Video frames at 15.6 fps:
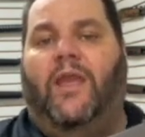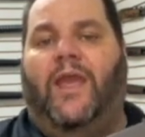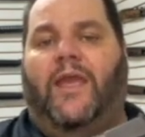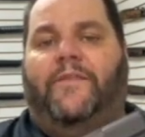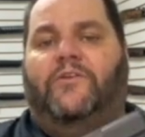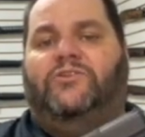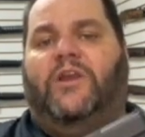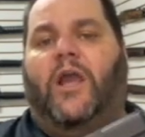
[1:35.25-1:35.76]
And
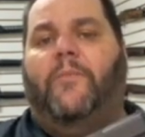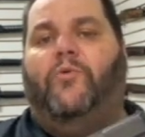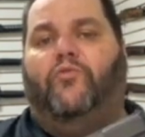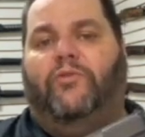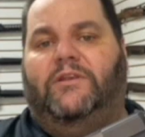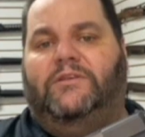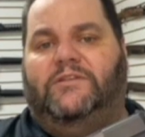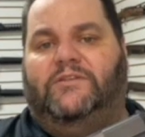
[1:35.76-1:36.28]
there's a couple
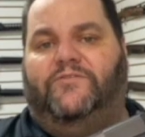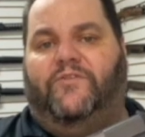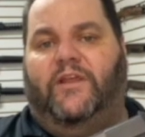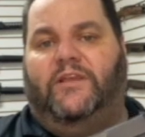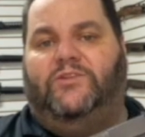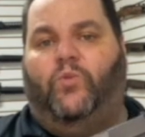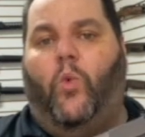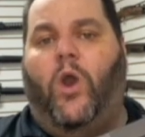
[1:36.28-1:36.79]
reasons for
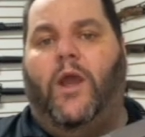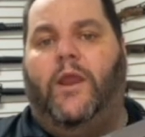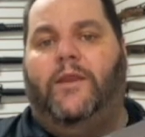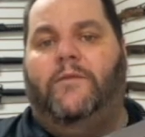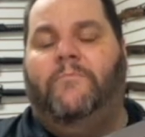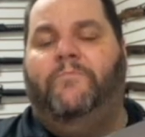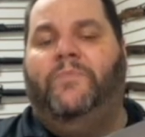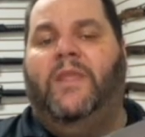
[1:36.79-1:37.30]
this. One,